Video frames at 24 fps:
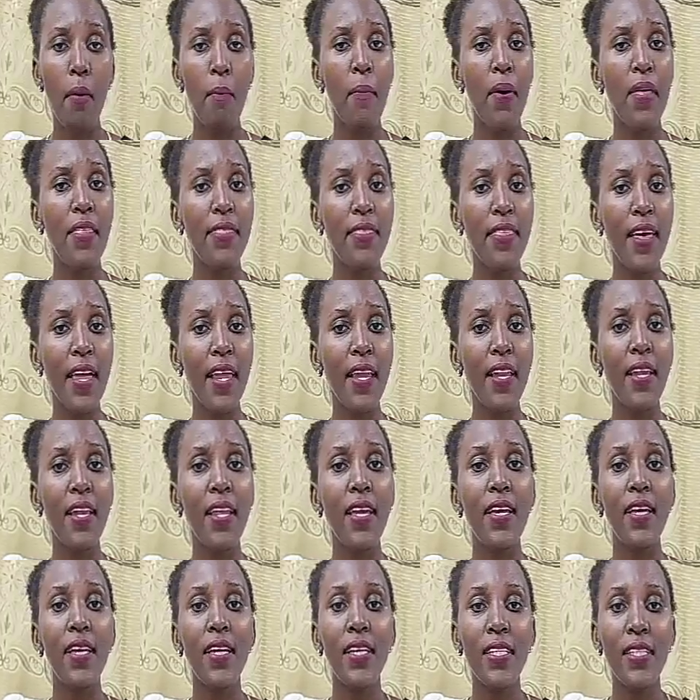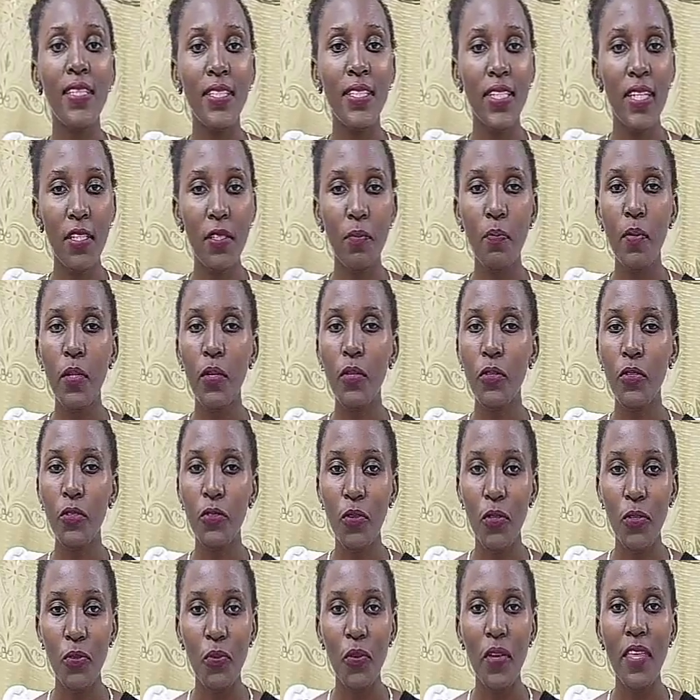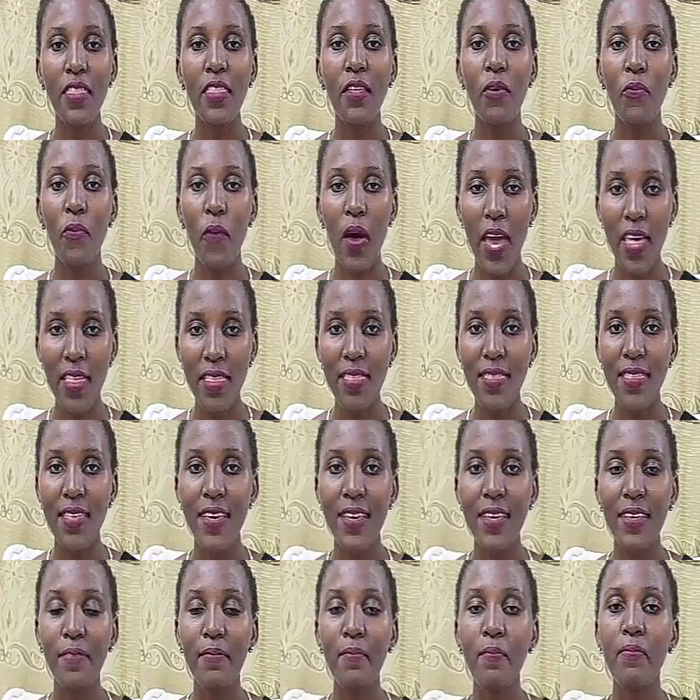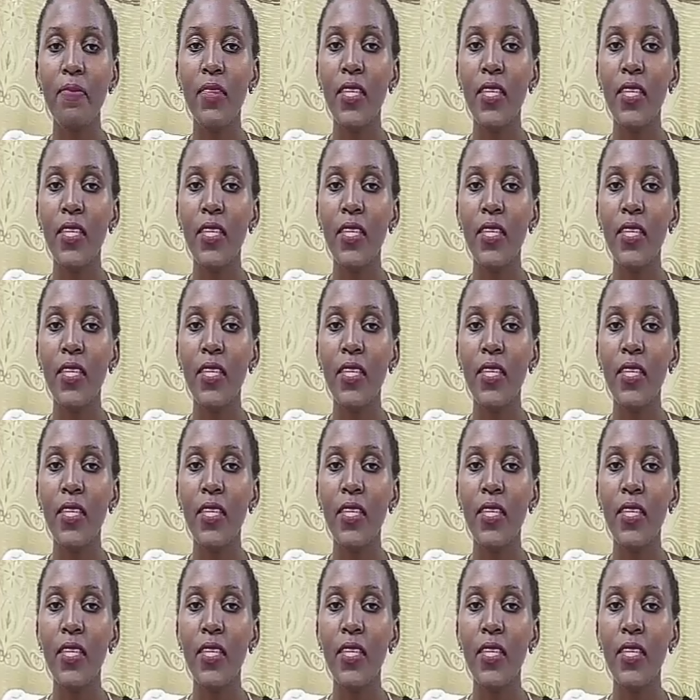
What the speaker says: but then just because you're doing the right thing,